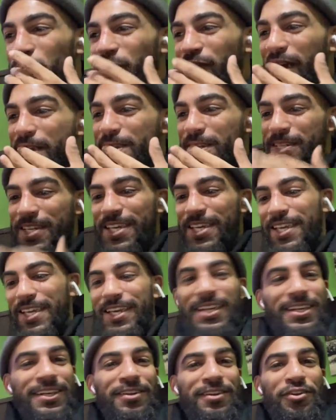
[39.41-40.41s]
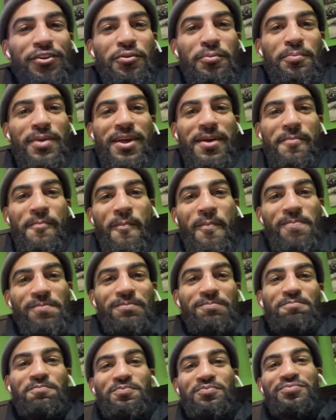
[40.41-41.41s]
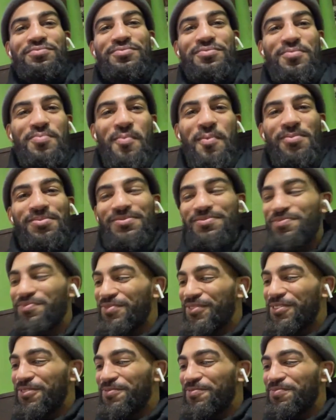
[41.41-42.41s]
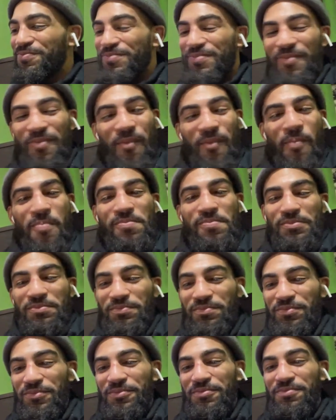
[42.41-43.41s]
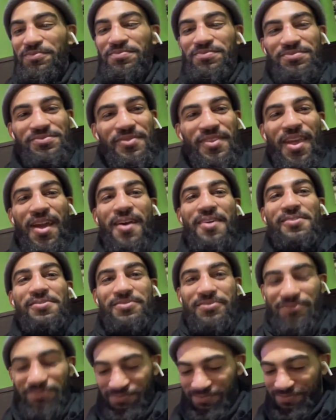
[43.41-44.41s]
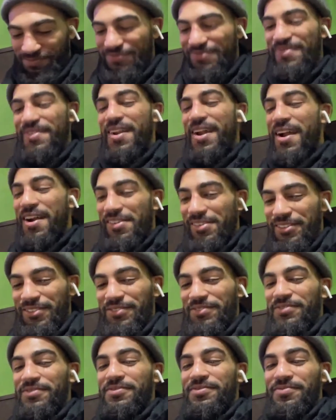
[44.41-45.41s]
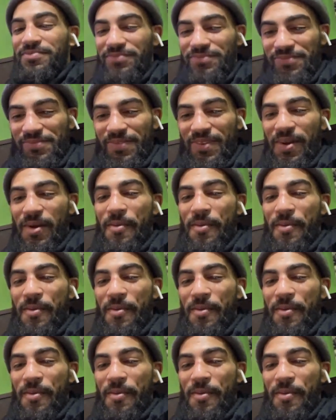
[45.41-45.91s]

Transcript: Dig in a little bit. I was gonna say, get those carbs in now before you have to cut weight. That's awesome, man.